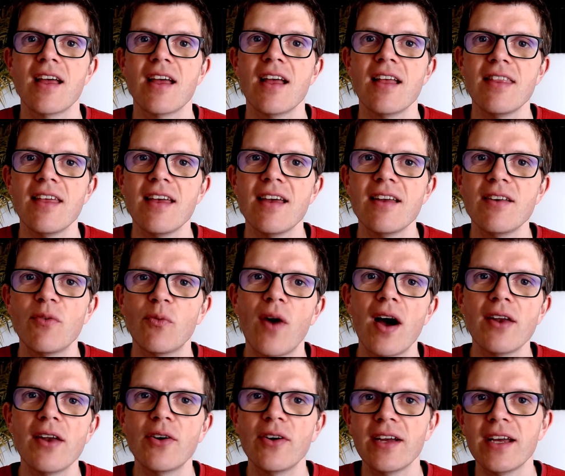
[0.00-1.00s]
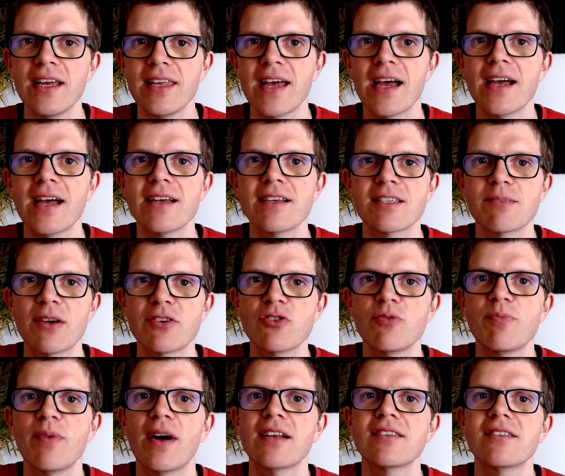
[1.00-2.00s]
then why not hit that special
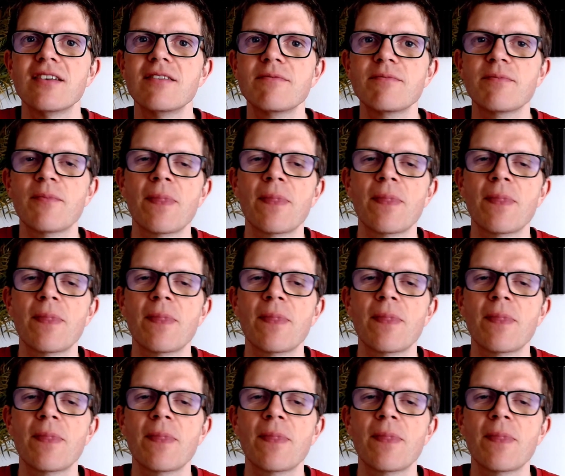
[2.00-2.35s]
button?